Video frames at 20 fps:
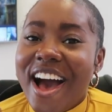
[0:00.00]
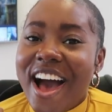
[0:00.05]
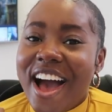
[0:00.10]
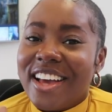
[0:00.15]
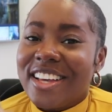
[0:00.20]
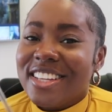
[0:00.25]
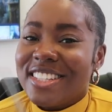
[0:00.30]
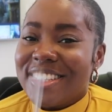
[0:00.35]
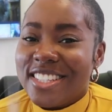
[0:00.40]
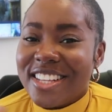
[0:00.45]
I
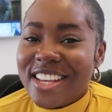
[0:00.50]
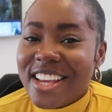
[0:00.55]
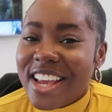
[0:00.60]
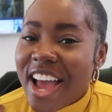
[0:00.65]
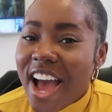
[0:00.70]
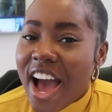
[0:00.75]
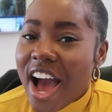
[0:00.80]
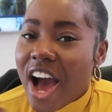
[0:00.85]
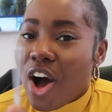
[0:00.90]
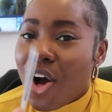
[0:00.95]
can see
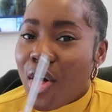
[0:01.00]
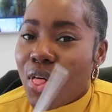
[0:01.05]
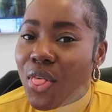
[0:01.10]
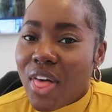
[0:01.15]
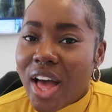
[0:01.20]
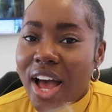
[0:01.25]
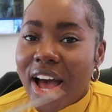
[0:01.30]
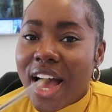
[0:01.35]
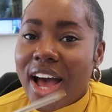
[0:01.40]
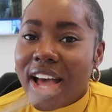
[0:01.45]
how
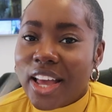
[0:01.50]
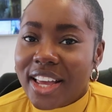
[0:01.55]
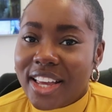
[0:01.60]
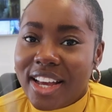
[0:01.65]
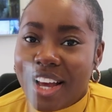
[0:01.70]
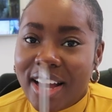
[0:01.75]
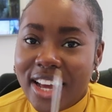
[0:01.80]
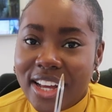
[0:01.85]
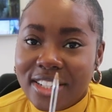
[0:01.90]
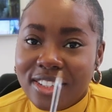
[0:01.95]
that I
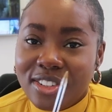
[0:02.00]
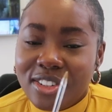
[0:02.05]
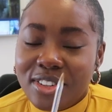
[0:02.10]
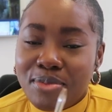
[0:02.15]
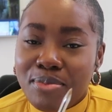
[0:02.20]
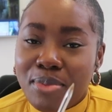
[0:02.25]
can,